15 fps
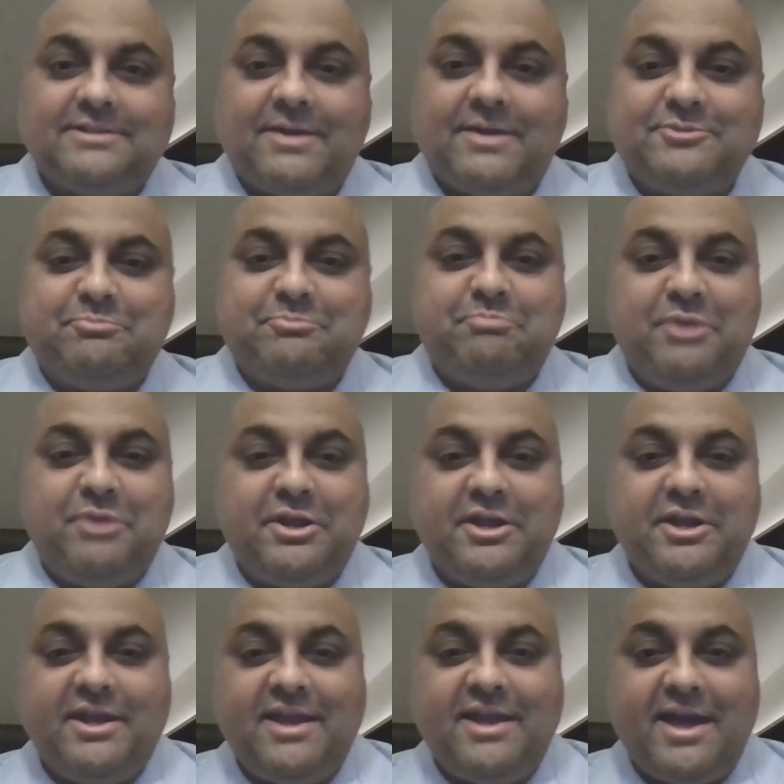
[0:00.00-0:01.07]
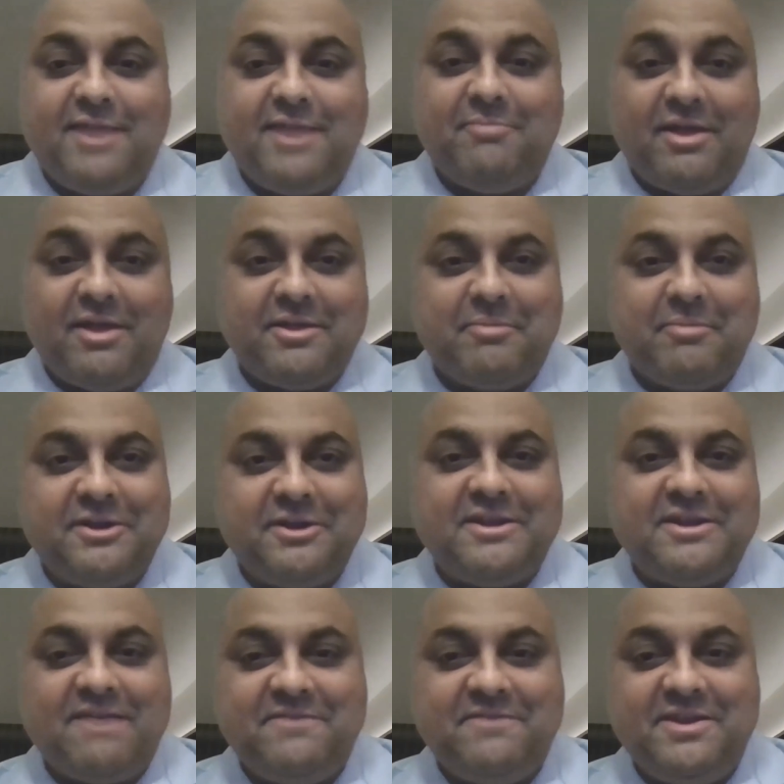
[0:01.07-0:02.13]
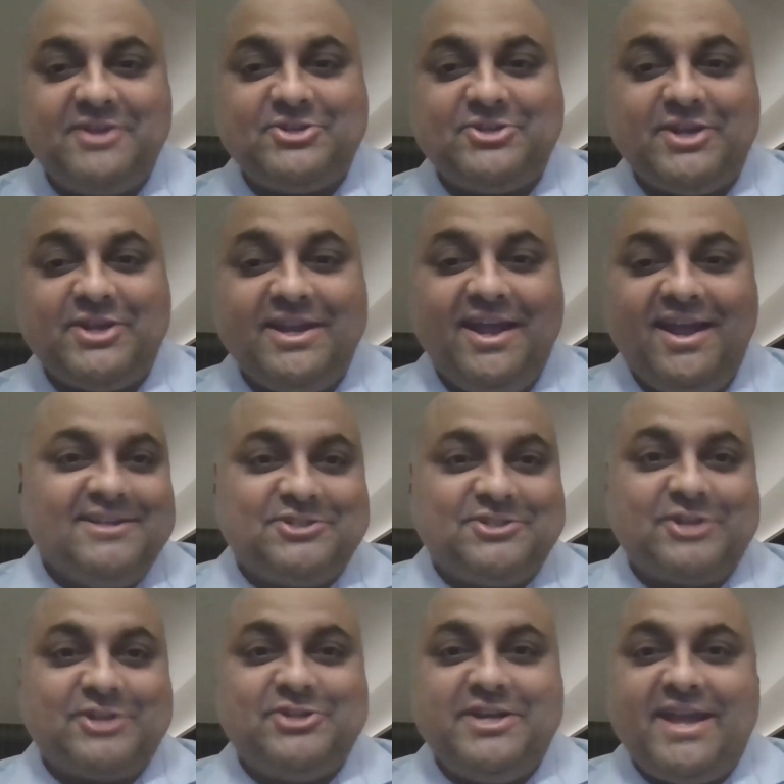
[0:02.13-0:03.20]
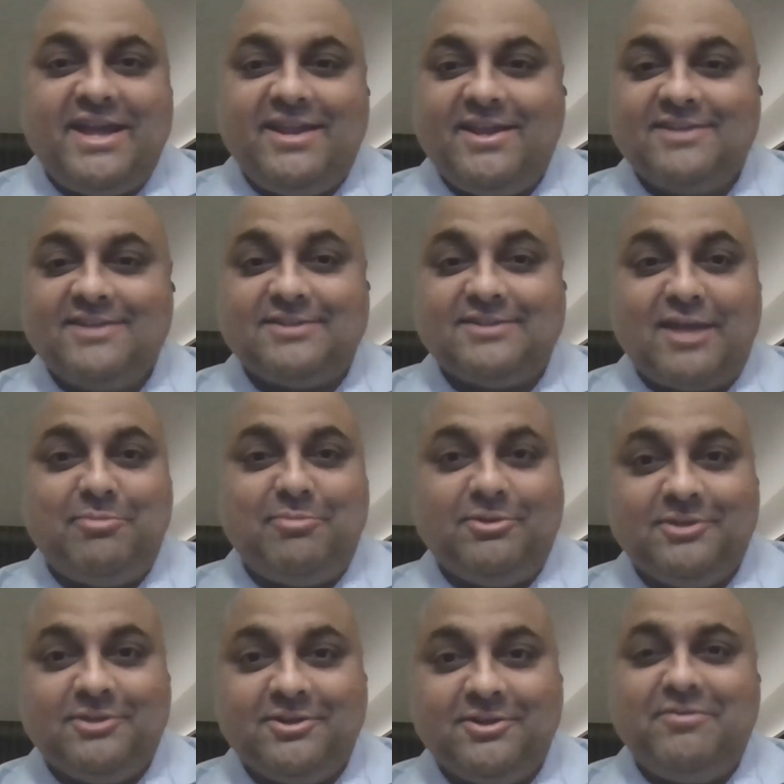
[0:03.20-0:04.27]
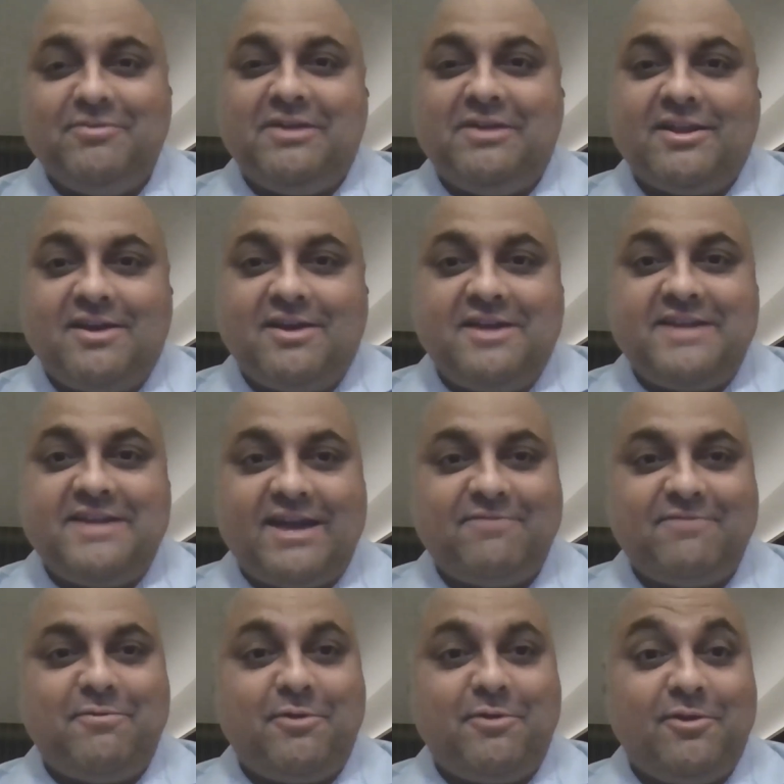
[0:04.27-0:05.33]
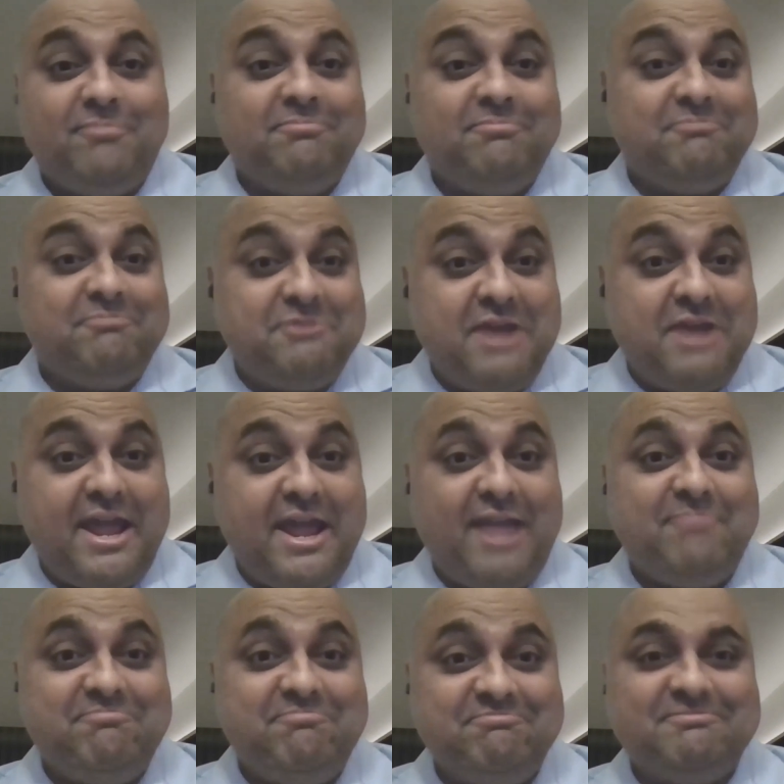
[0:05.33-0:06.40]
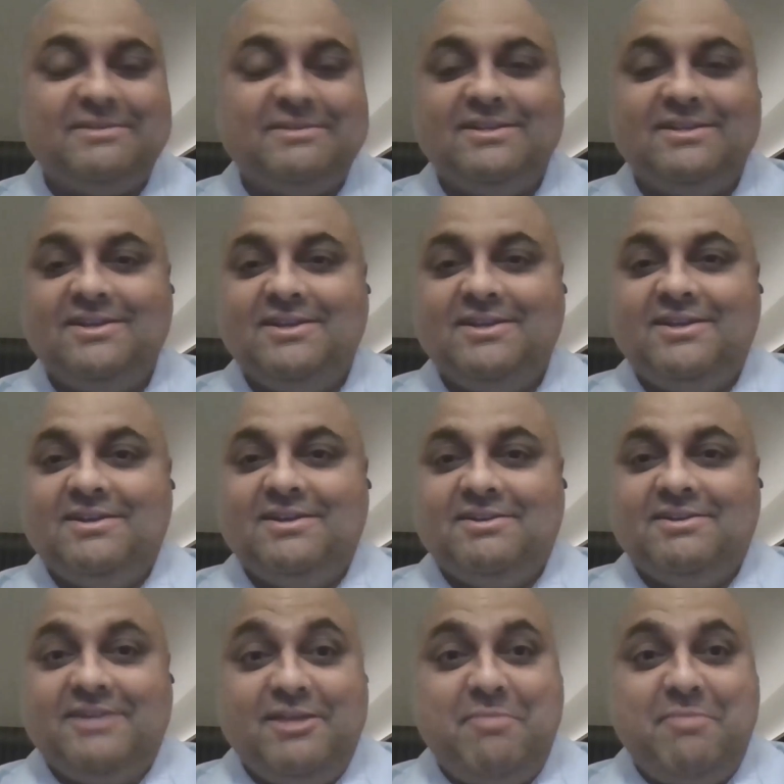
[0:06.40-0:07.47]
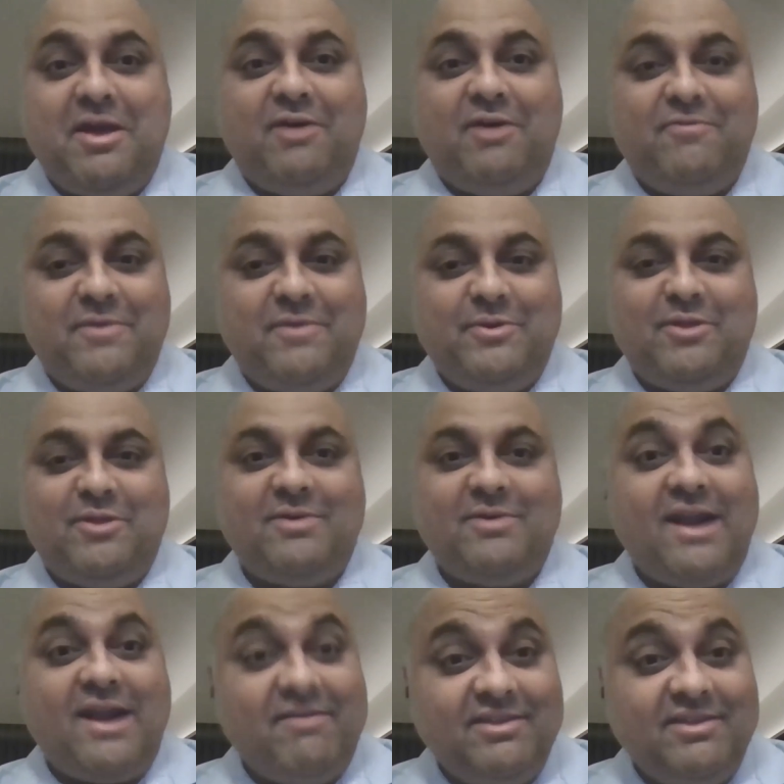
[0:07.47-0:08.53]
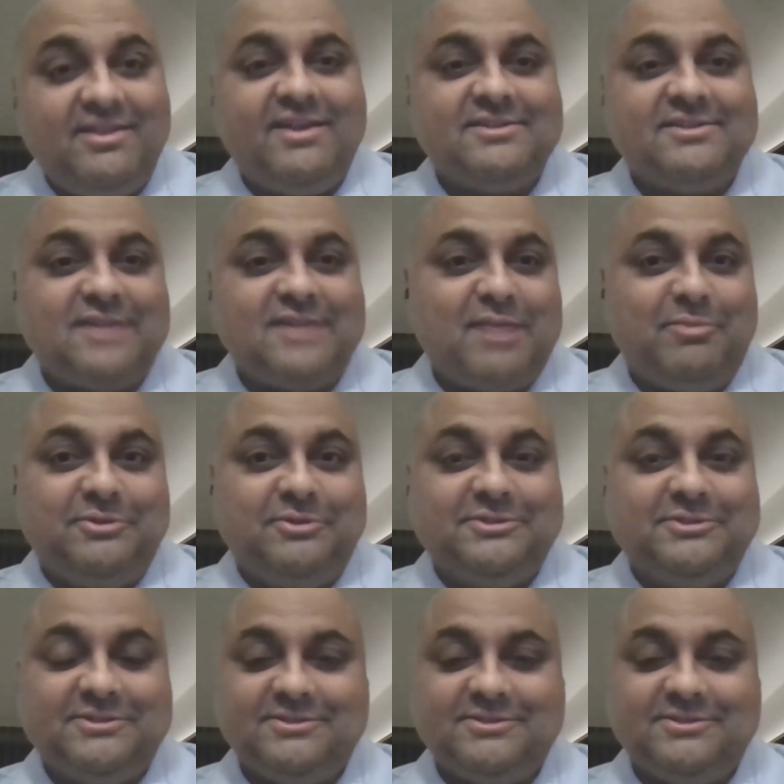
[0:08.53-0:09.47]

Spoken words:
was pretty good, Adam. I think a pretty good definition. Structured data is labeled. You fill out a contact form, name, email, phone number, everything is labeled.